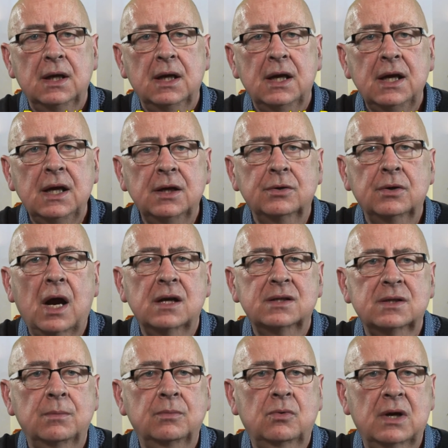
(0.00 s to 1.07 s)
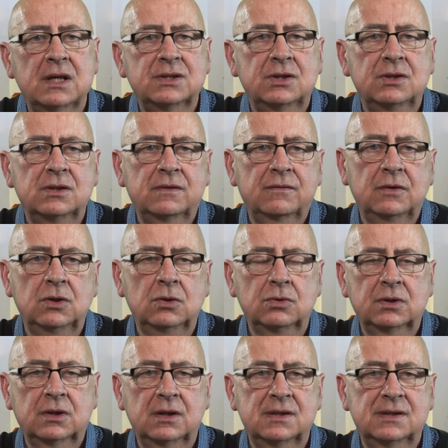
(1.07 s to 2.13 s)
Here are some questions for you
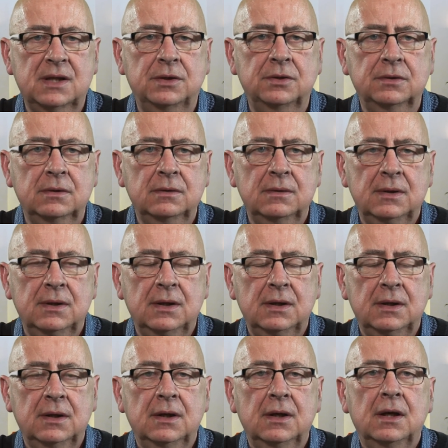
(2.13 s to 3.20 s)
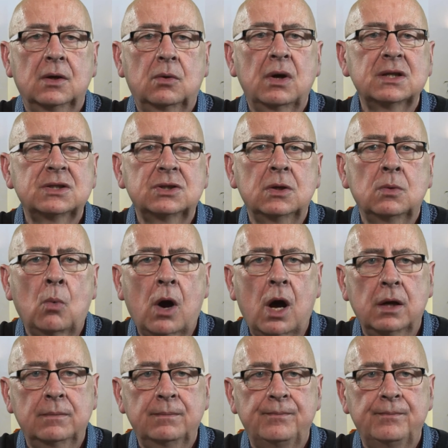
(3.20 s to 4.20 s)
to consider. Question 1.